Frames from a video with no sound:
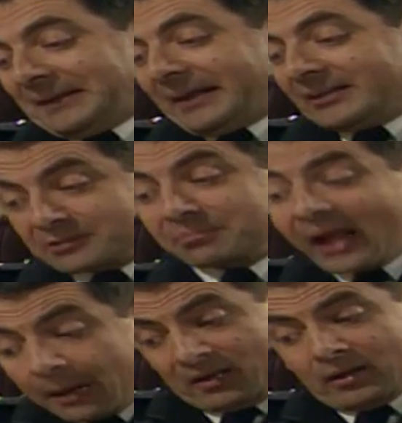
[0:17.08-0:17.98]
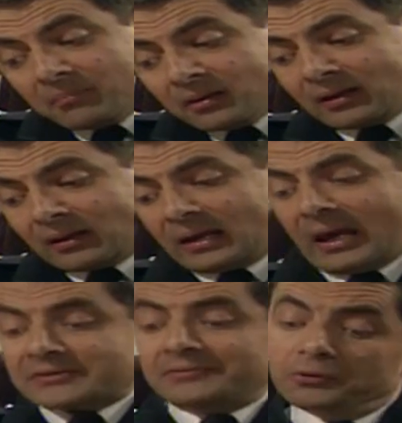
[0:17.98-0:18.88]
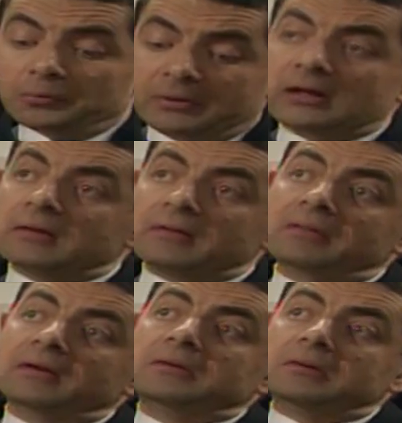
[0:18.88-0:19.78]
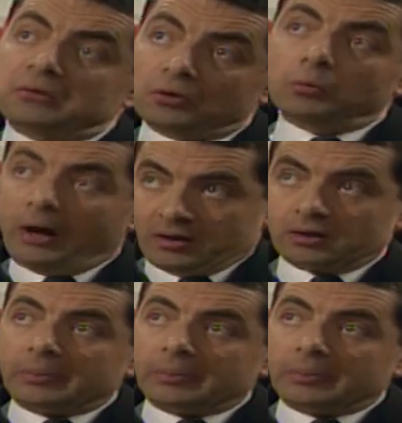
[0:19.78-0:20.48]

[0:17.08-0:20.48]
Constable Habib has informed me that you're worried